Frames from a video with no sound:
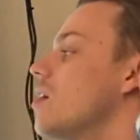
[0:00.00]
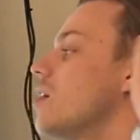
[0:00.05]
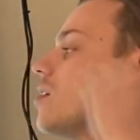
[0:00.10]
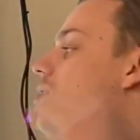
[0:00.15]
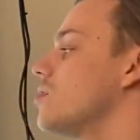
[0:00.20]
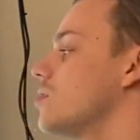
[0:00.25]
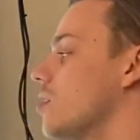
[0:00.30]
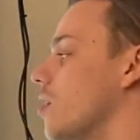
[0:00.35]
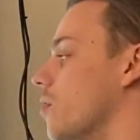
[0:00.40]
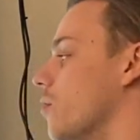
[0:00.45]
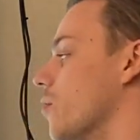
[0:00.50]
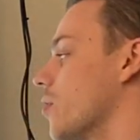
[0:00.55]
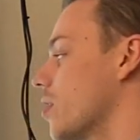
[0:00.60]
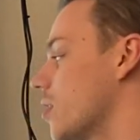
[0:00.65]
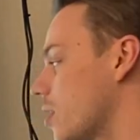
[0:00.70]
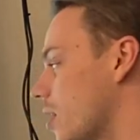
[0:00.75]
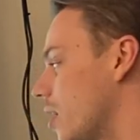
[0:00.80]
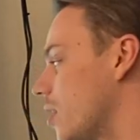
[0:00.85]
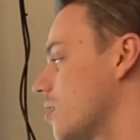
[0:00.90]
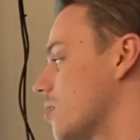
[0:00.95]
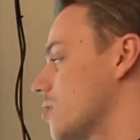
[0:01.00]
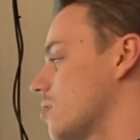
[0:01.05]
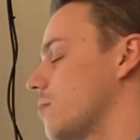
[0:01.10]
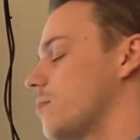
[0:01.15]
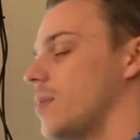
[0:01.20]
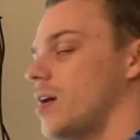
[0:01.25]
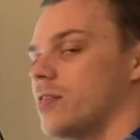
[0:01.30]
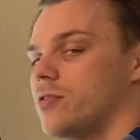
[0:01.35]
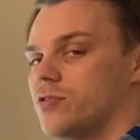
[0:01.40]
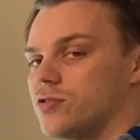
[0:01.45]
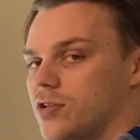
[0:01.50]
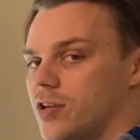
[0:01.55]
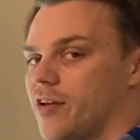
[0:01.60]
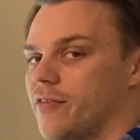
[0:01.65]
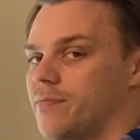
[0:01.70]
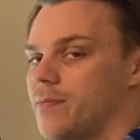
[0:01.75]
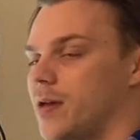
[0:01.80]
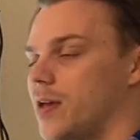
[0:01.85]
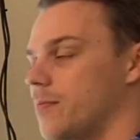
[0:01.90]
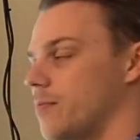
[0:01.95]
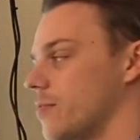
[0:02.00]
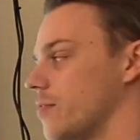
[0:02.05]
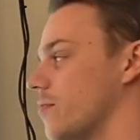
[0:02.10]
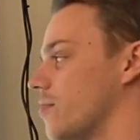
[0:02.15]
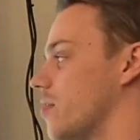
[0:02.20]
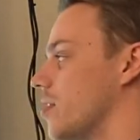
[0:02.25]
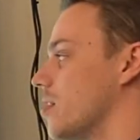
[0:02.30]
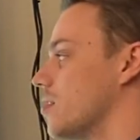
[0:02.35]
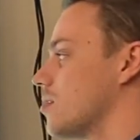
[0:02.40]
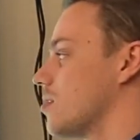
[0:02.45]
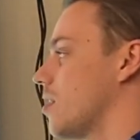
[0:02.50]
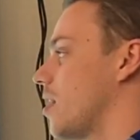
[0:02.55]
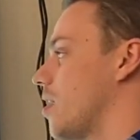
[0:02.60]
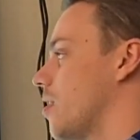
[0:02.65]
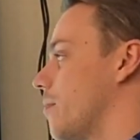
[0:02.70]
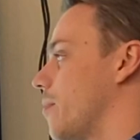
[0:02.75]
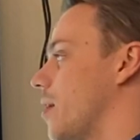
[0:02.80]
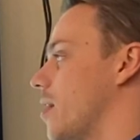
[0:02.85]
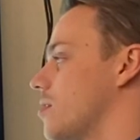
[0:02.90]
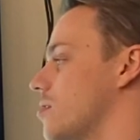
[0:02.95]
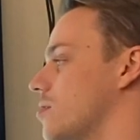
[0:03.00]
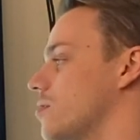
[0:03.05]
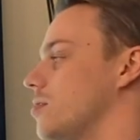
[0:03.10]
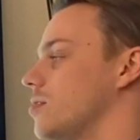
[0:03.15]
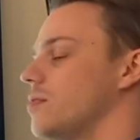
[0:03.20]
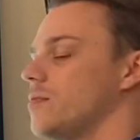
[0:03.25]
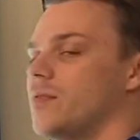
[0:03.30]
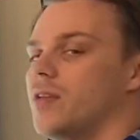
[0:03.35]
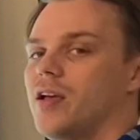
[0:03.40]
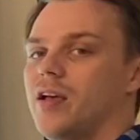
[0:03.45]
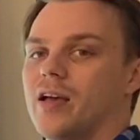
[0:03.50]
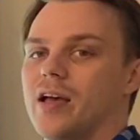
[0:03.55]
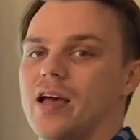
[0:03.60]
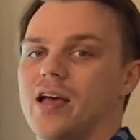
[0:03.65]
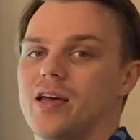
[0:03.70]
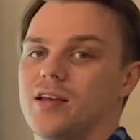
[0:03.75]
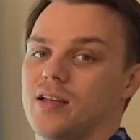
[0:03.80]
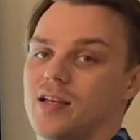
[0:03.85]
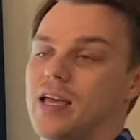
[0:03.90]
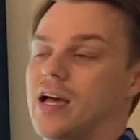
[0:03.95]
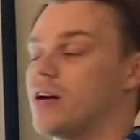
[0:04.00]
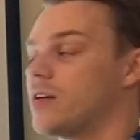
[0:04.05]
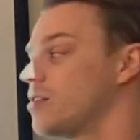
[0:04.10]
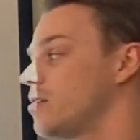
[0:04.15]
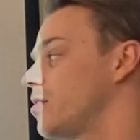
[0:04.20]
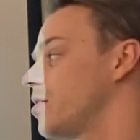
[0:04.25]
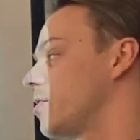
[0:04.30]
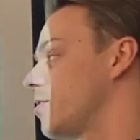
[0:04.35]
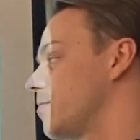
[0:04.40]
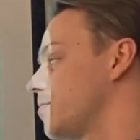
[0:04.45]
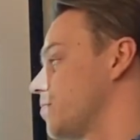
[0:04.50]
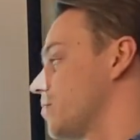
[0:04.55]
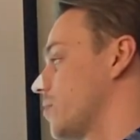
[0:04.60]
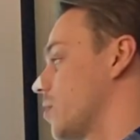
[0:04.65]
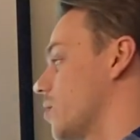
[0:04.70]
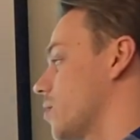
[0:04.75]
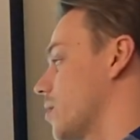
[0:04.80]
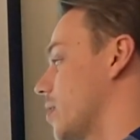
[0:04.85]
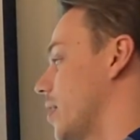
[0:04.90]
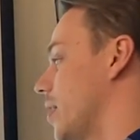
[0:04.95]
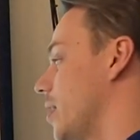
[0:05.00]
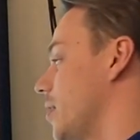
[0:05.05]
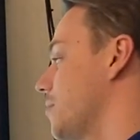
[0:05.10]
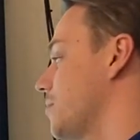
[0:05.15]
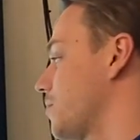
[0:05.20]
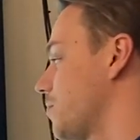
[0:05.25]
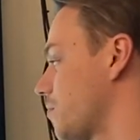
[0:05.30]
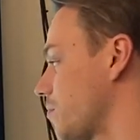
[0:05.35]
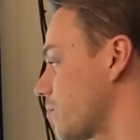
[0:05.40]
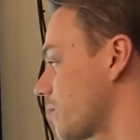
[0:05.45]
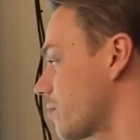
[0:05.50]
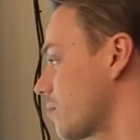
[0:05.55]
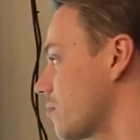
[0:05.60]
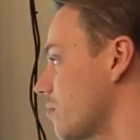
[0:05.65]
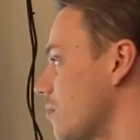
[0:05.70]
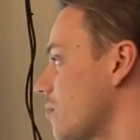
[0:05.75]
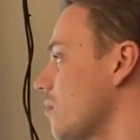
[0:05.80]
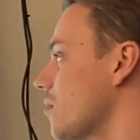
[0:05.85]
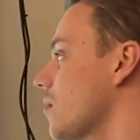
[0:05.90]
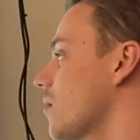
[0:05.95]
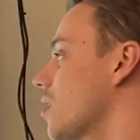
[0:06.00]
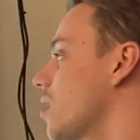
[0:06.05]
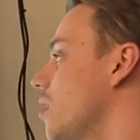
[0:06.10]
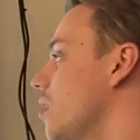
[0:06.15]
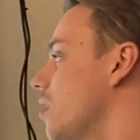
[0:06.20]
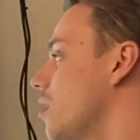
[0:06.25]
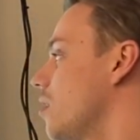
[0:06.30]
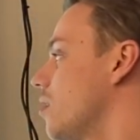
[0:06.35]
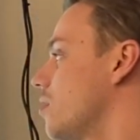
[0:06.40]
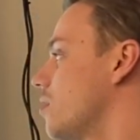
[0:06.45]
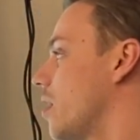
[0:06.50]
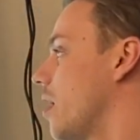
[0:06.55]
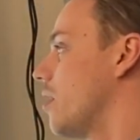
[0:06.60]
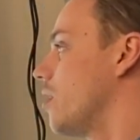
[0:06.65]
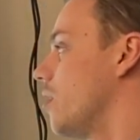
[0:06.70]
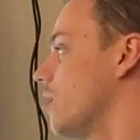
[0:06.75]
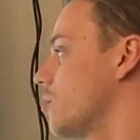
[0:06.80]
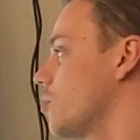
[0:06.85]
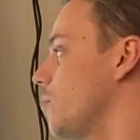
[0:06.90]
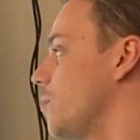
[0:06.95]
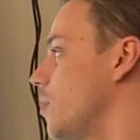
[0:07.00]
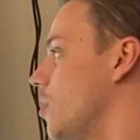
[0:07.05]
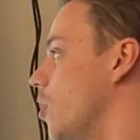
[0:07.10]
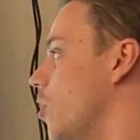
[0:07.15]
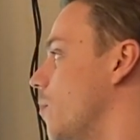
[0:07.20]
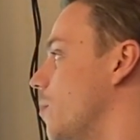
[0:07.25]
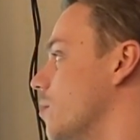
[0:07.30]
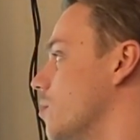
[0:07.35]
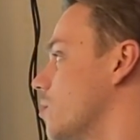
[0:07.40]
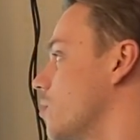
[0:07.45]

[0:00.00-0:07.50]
So we're going to get into some math. You should have paper for this, and a pencil, and a calculator, okay? And also be open.